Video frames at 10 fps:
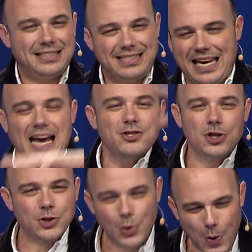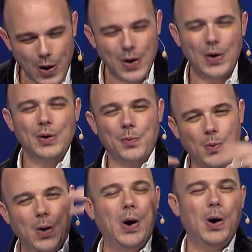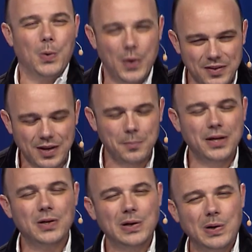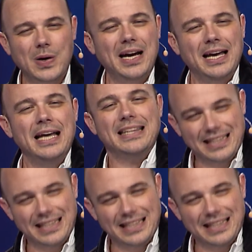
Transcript: changes the world and we're all with him in glory,